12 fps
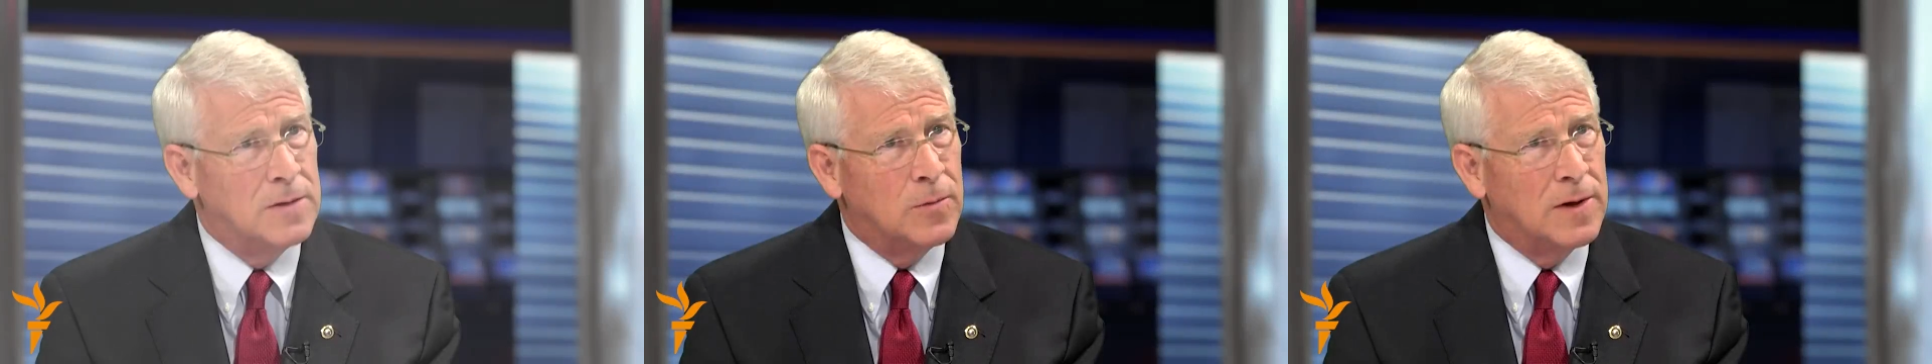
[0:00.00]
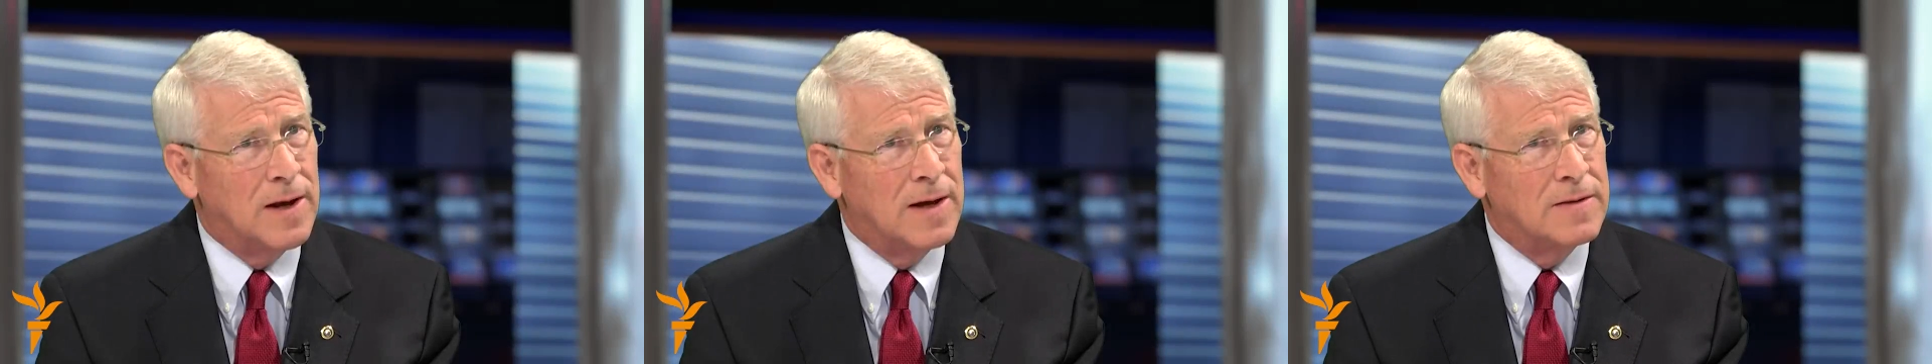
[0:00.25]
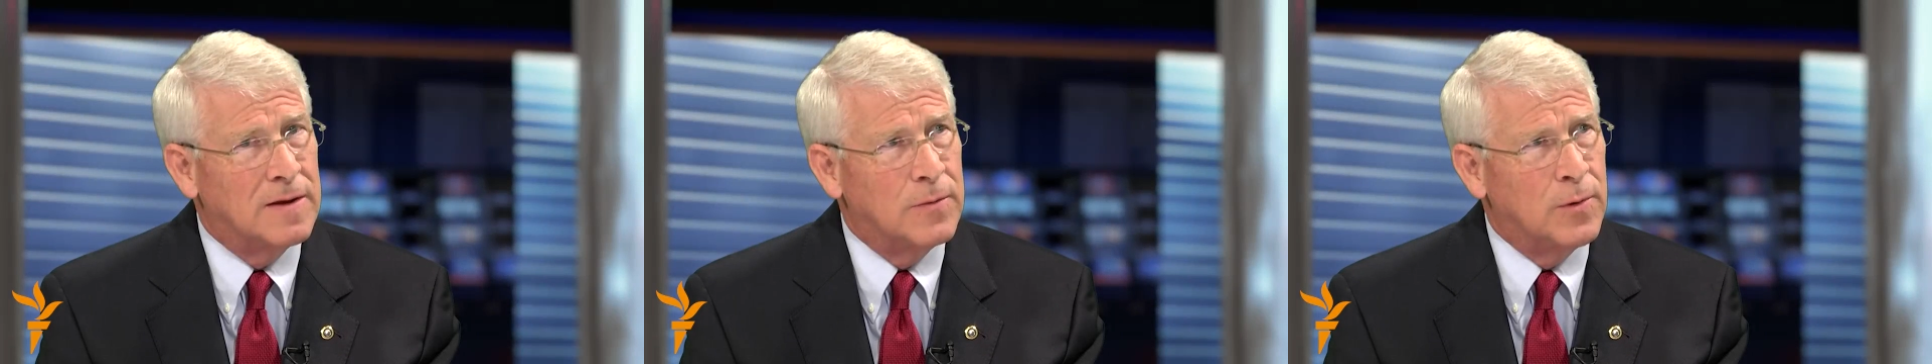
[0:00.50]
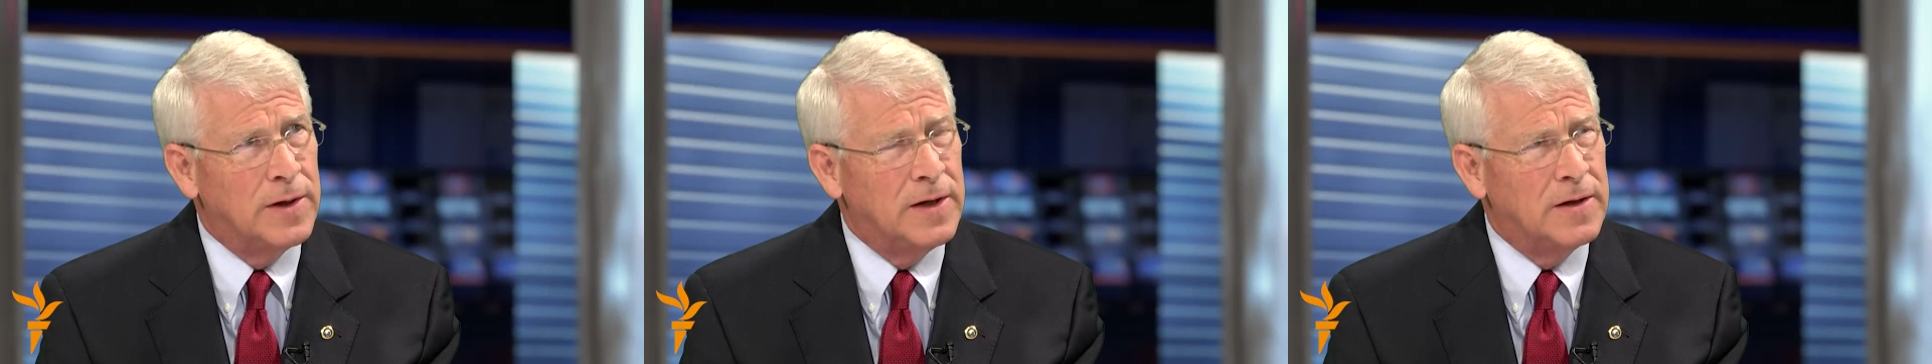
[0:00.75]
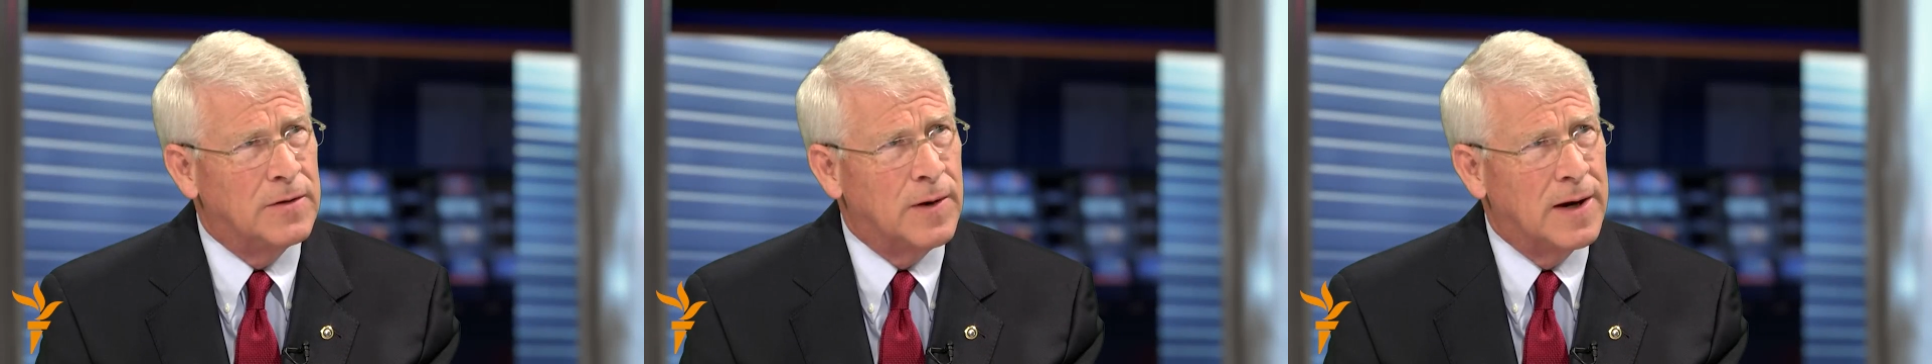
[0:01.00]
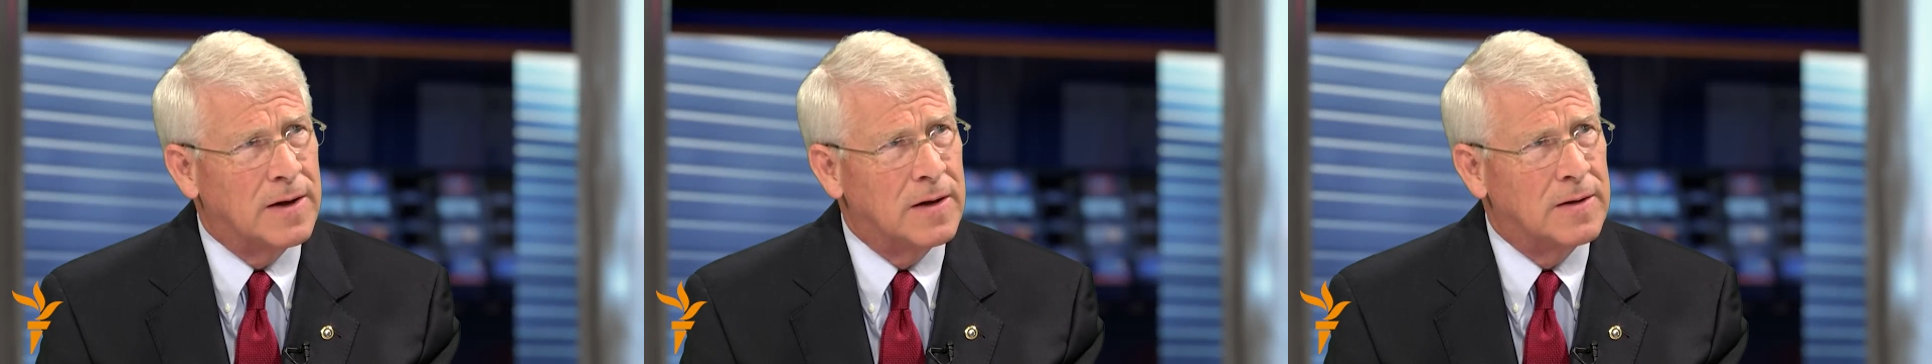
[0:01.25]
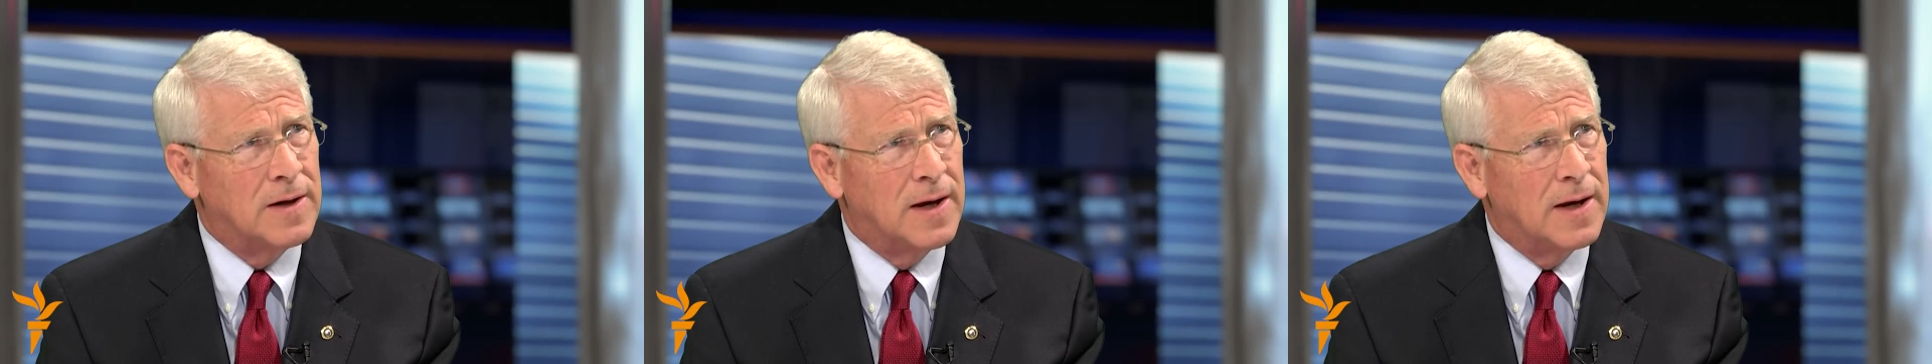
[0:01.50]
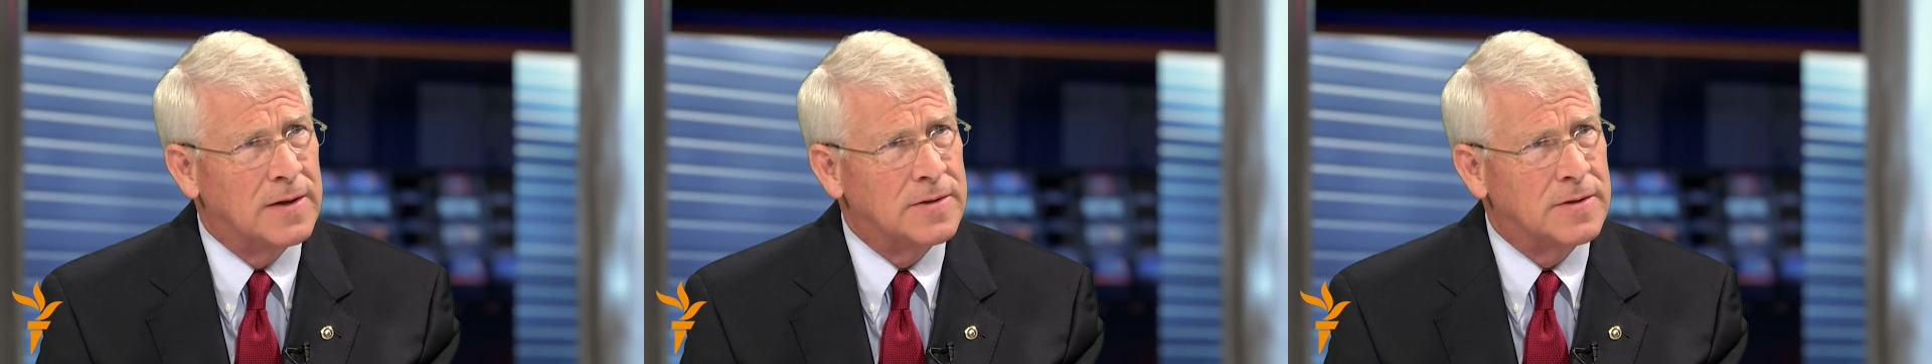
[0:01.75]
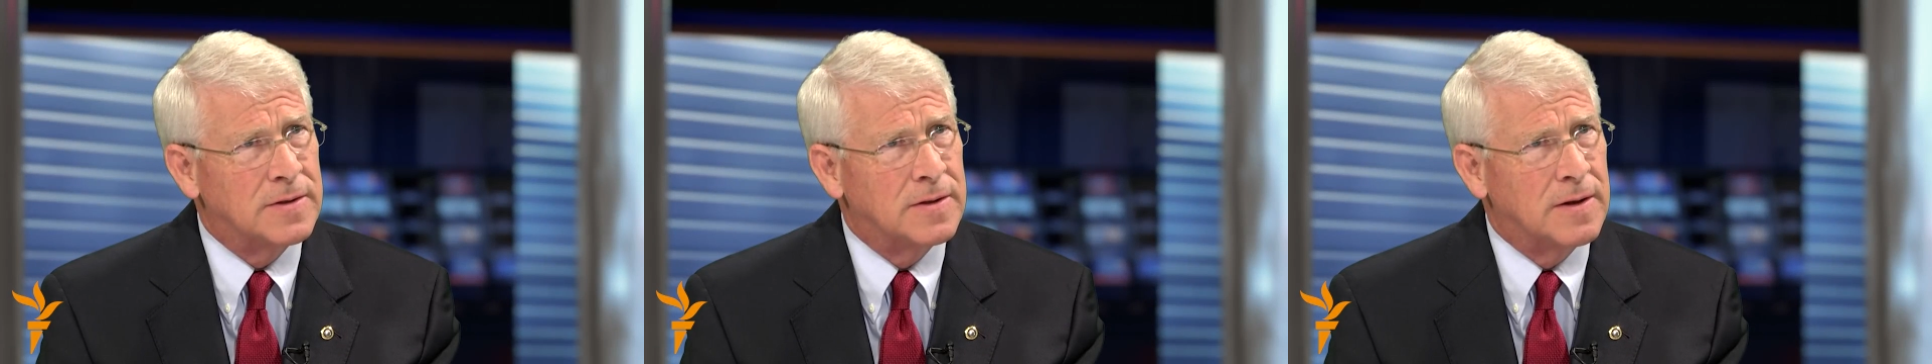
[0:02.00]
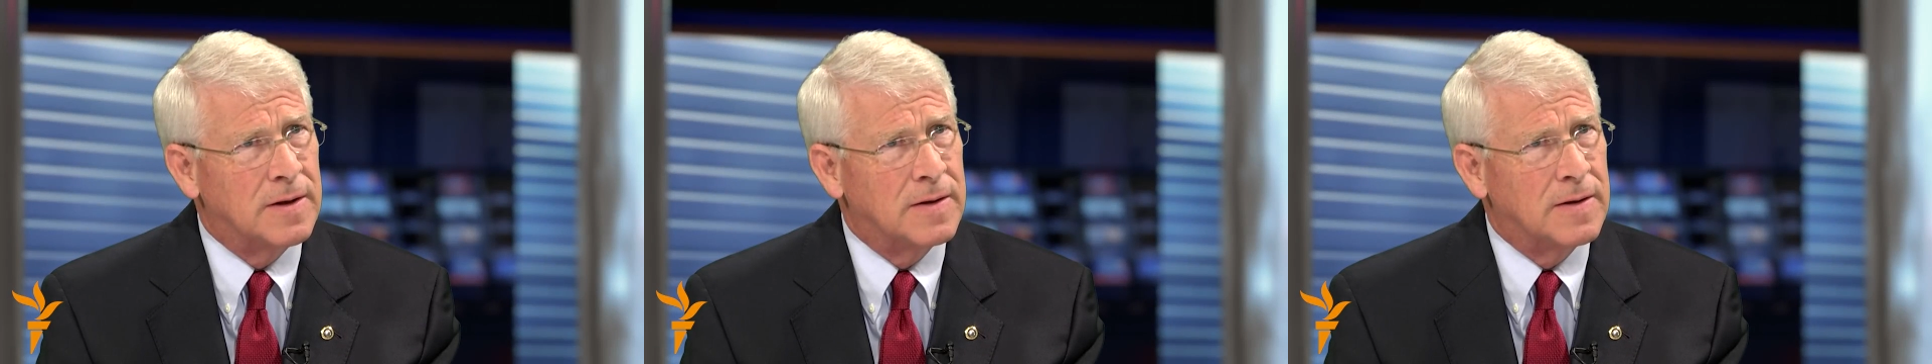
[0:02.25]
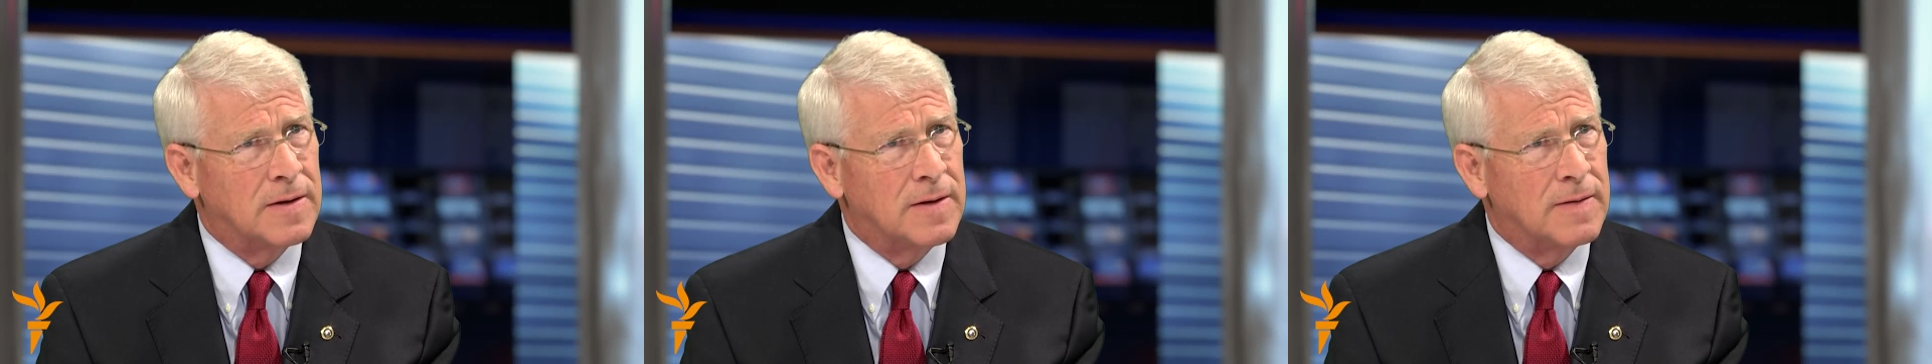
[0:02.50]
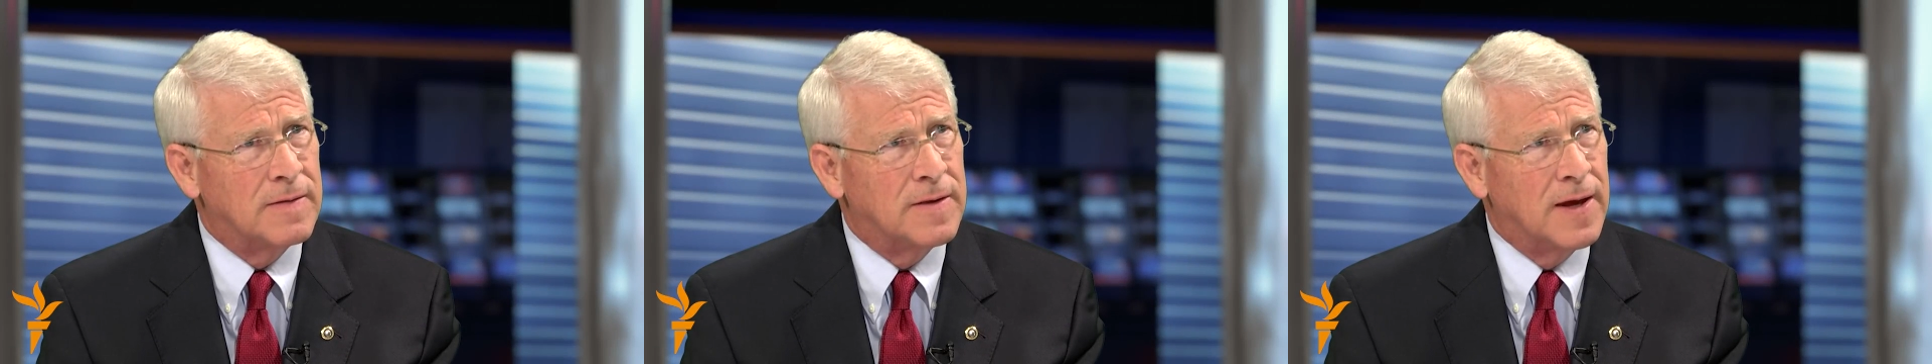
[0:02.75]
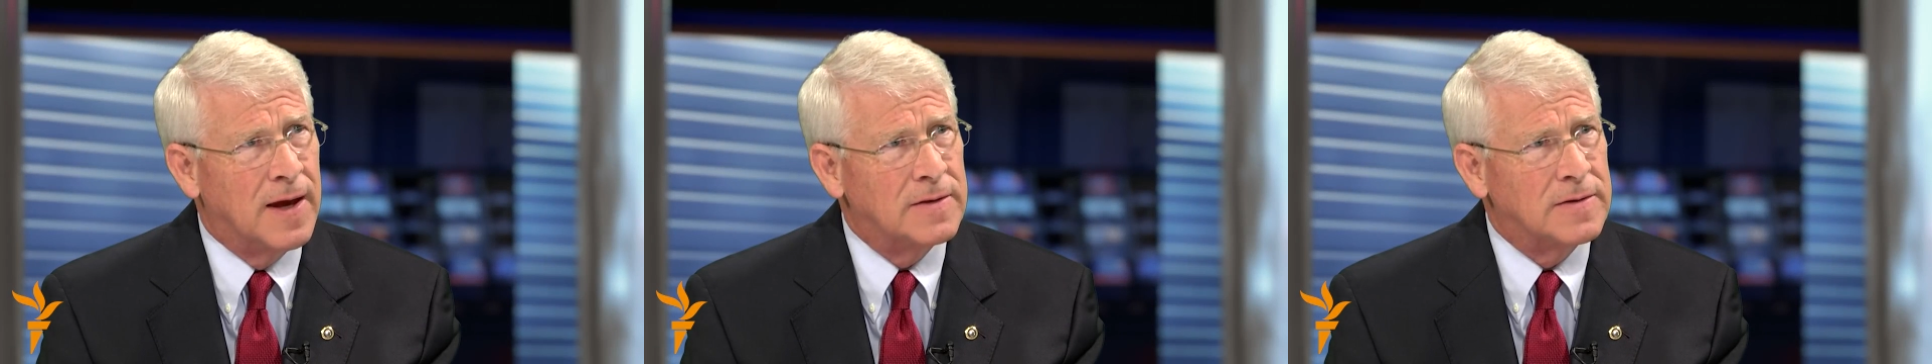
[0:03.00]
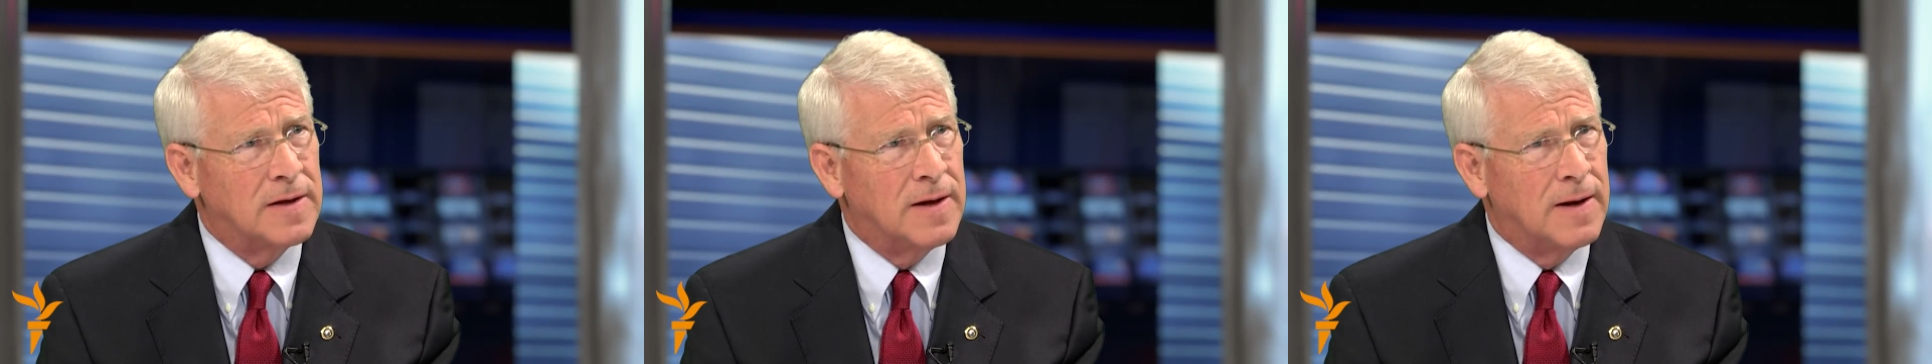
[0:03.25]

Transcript: Well, I think we need to recognize that